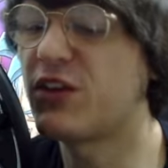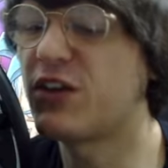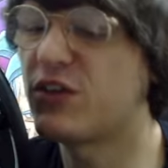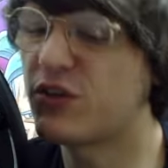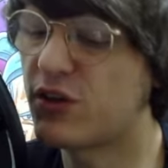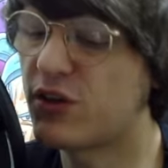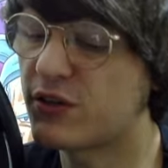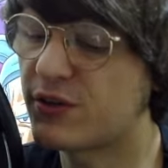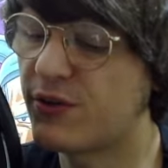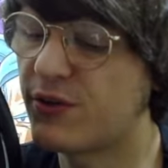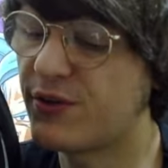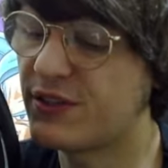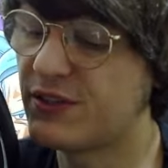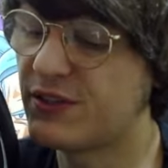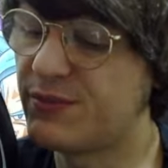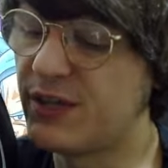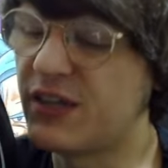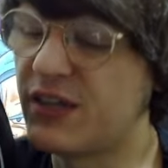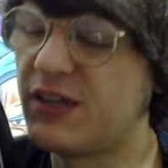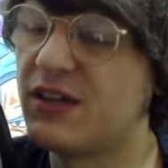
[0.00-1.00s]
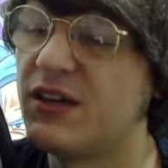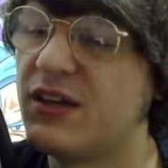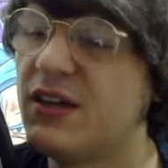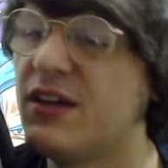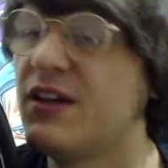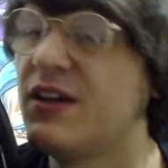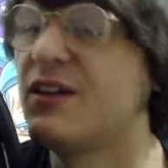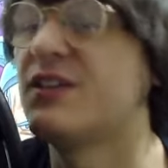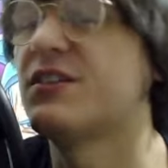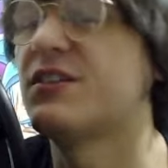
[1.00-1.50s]
you're not going to be
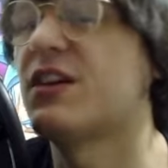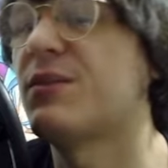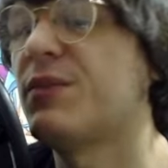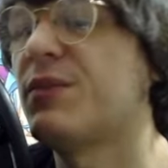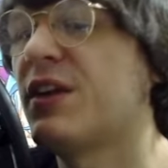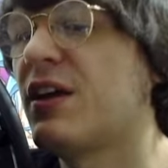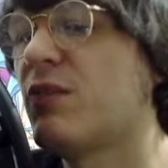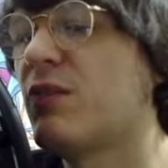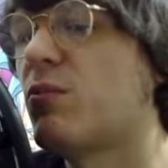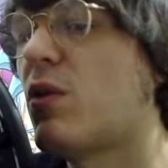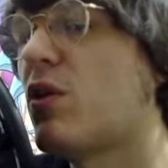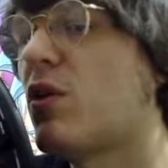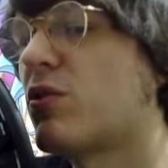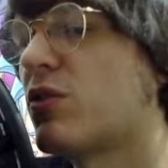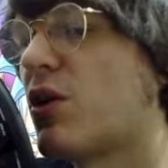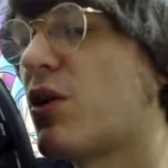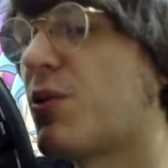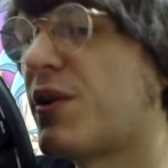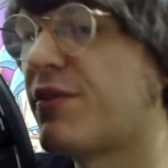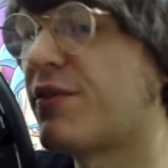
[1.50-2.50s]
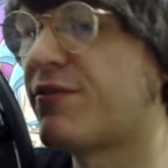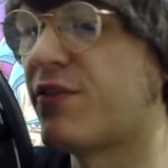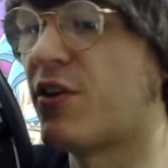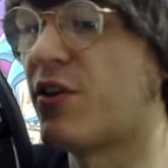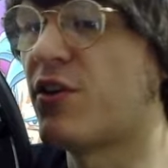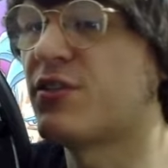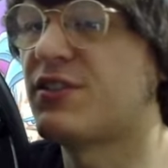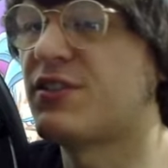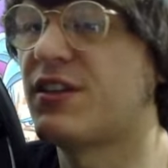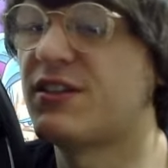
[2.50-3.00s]
summoning while going
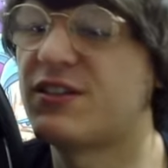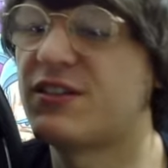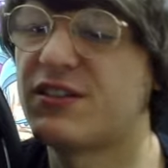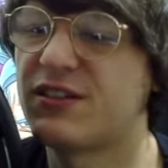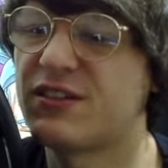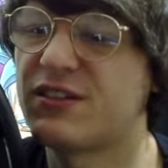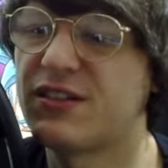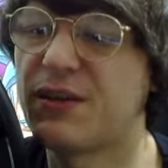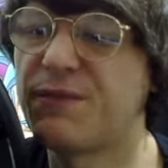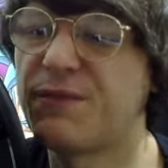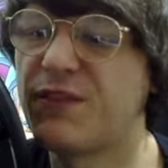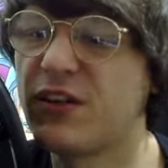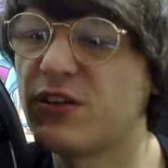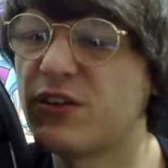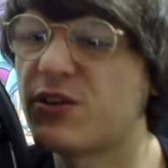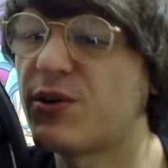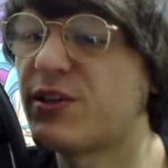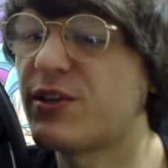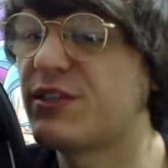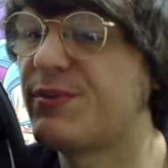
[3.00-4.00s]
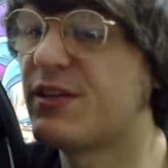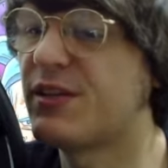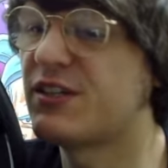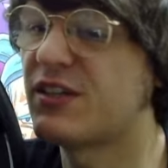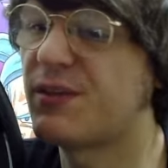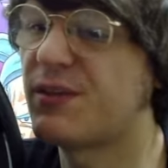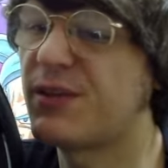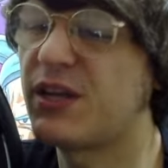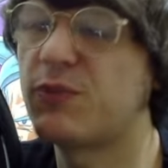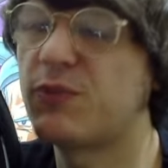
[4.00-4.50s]
first. It's something you're going to be
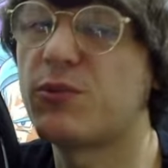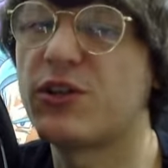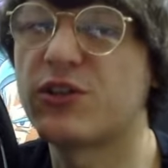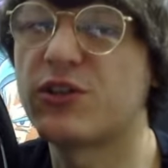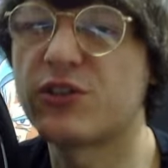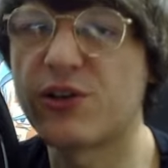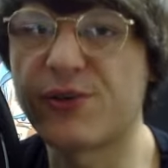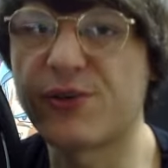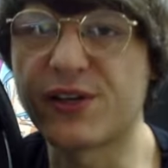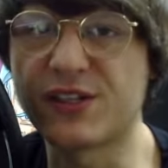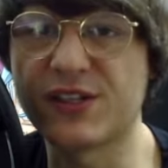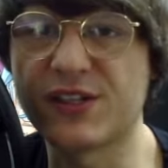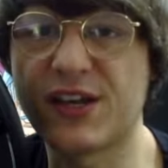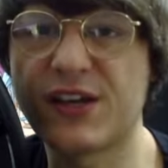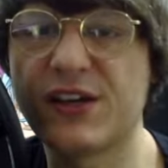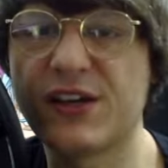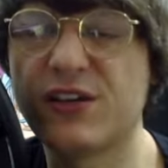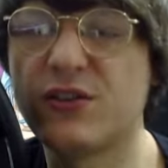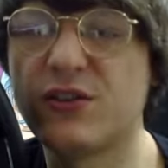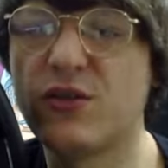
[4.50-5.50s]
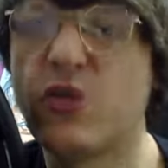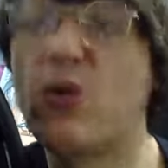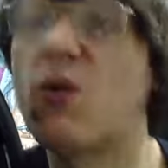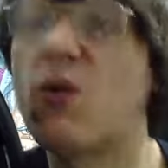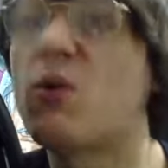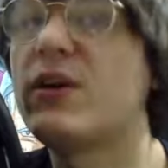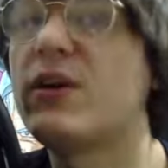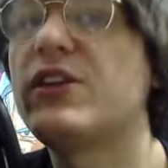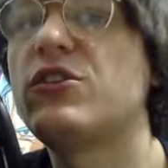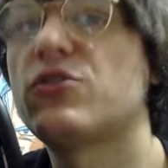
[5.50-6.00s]
summoning when you're going second,
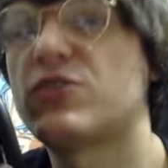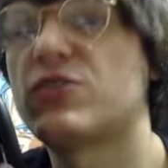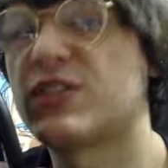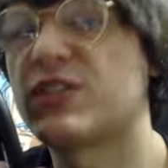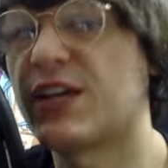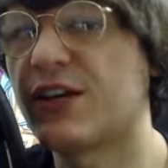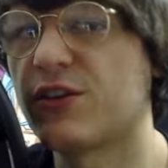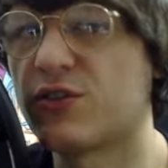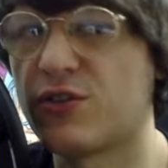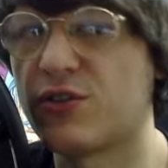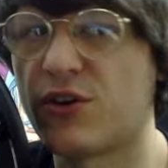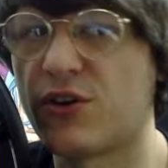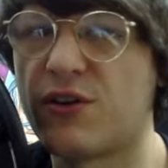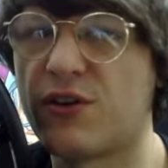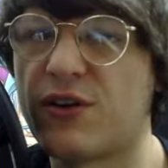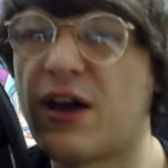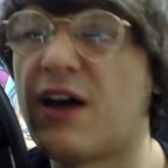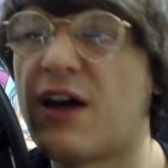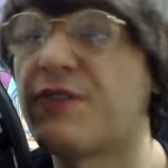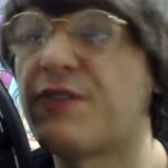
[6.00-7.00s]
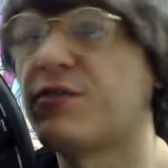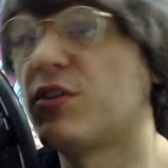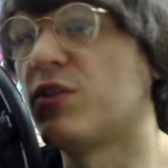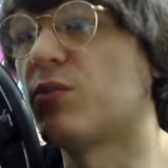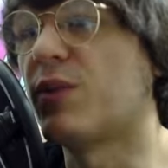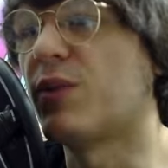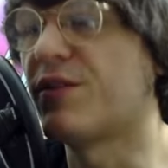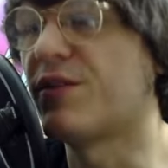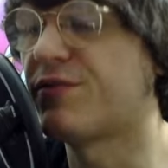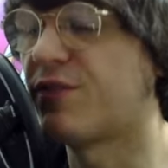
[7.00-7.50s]
or in your second turn after you
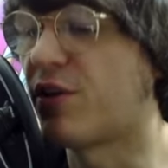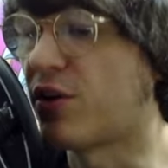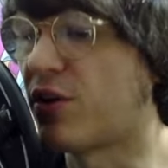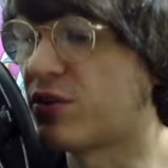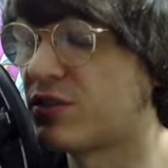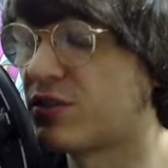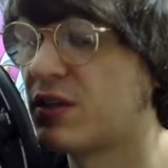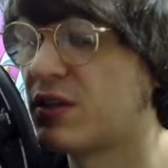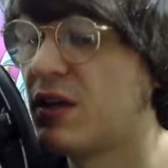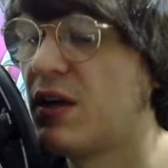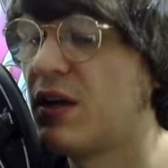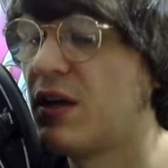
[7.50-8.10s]
went first.